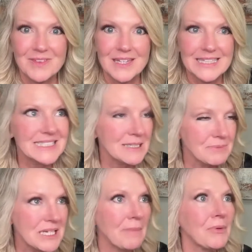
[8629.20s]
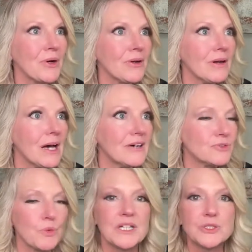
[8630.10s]
in September of
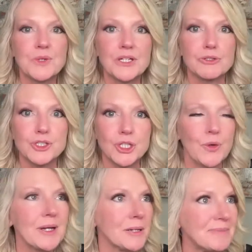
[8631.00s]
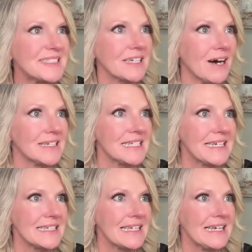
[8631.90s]
2022. She created a piece of content.
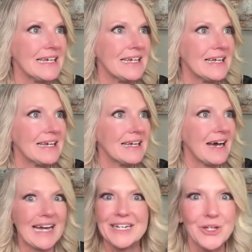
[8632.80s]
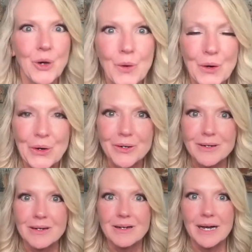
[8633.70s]
I didn't know her.
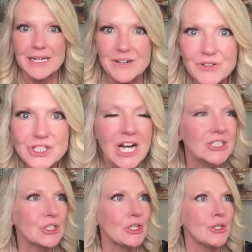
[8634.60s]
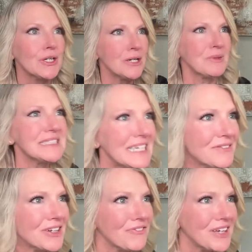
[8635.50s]
I never talked to her. It wasn't even
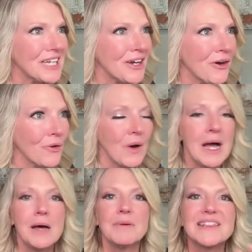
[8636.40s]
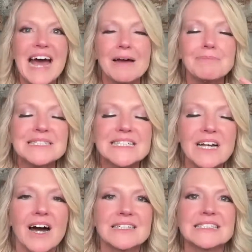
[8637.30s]
a video, but that piece of
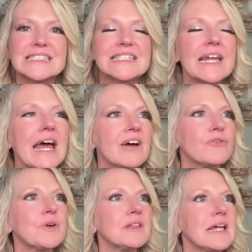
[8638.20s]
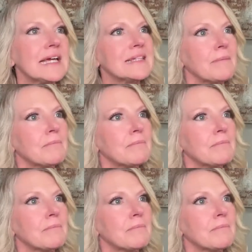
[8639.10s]
content said everything that